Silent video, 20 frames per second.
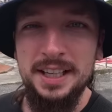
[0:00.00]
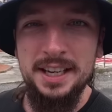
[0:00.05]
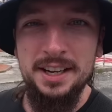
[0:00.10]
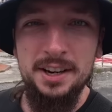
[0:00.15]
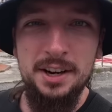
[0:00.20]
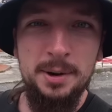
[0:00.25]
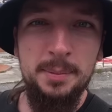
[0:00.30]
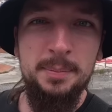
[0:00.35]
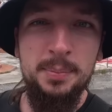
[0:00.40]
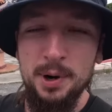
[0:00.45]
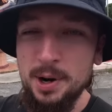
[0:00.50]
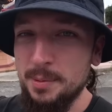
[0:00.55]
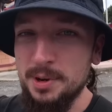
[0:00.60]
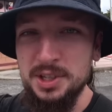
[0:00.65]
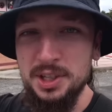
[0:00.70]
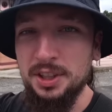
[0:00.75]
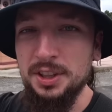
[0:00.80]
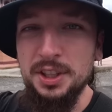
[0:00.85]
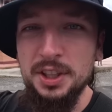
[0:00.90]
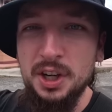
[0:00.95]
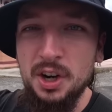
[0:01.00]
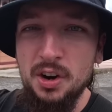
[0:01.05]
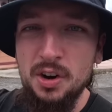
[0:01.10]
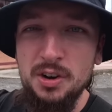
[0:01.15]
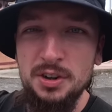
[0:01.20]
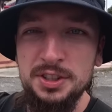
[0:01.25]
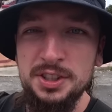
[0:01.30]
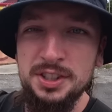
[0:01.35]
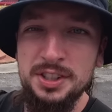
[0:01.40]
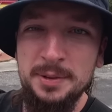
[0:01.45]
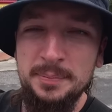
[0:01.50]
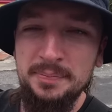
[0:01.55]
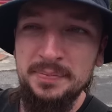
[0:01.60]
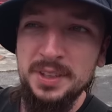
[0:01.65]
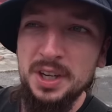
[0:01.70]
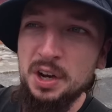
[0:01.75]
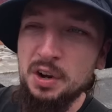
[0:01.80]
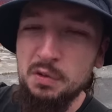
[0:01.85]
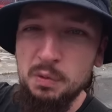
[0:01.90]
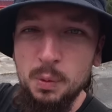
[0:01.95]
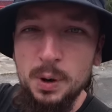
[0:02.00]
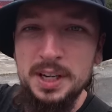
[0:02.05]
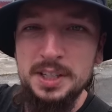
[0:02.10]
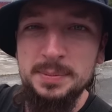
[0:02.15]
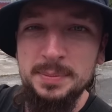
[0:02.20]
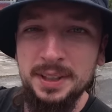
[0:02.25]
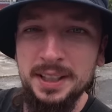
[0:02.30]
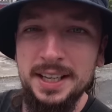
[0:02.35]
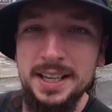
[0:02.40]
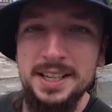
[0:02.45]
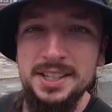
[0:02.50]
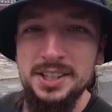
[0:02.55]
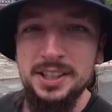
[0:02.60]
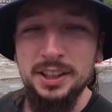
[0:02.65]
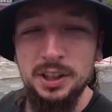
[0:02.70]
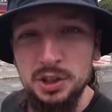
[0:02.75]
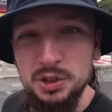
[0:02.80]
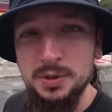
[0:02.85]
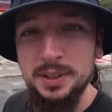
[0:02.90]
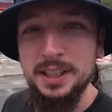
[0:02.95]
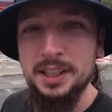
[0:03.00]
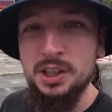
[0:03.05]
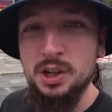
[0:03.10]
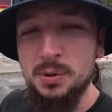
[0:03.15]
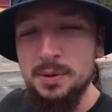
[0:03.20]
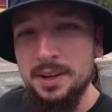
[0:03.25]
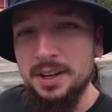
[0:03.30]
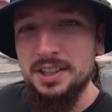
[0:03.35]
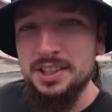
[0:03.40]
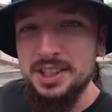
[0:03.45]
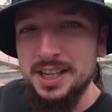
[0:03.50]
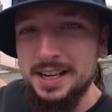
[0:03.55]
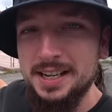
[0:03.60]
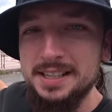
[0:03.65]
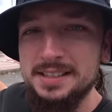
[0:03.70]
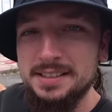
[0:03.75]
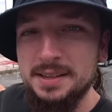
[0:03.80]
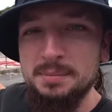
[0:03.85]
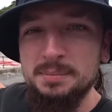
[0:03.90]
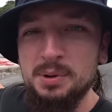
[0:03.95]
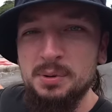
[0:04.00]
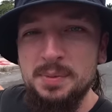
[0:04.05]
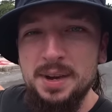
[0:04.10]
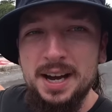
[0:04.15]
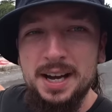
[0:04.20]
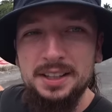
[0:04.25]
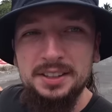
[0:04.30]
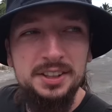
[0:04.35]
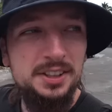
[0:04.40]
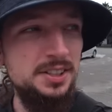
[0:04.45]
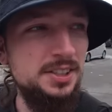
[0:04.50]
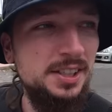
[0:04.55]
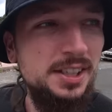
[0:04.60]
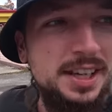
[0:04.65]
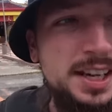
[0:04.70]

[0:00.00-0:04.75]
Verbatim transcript: here, pretty much on the coast of West Malaysia. It looks really cool. We've got a Chinese temple behind us.